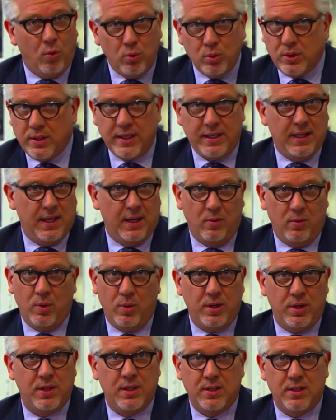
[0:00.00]
only
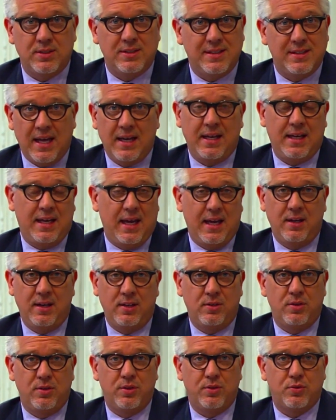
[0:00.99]
network that is
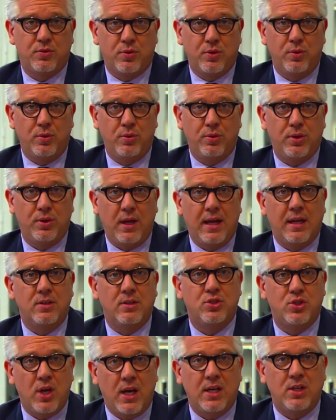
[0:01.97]
dedicated to the truth
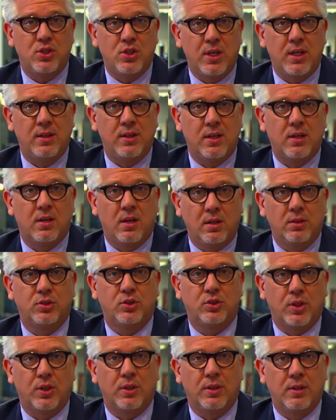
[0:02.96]
and changing the
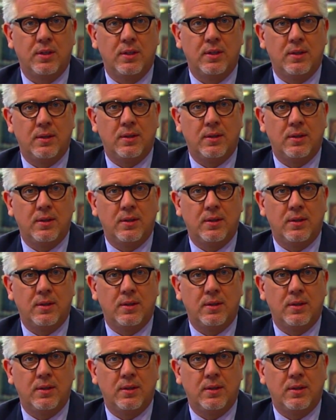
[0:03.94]
culture.